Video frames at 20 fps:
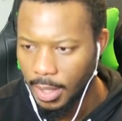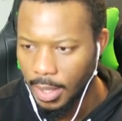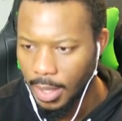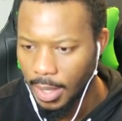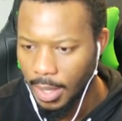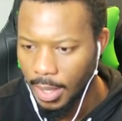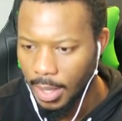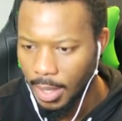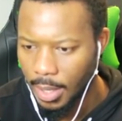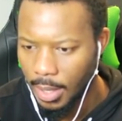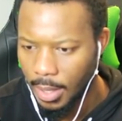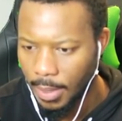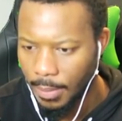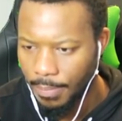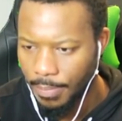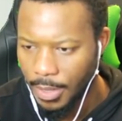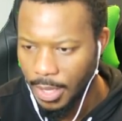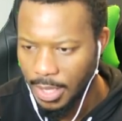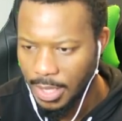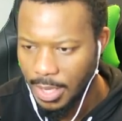
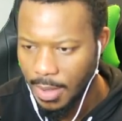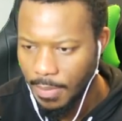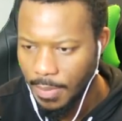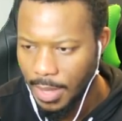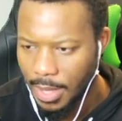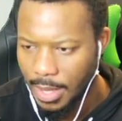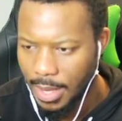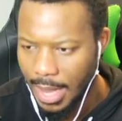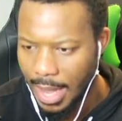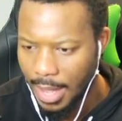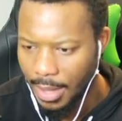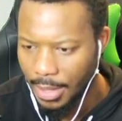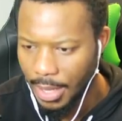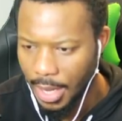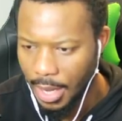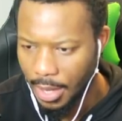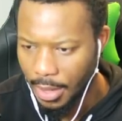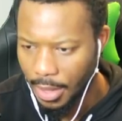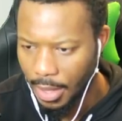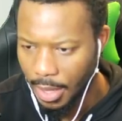Um, there's something down here,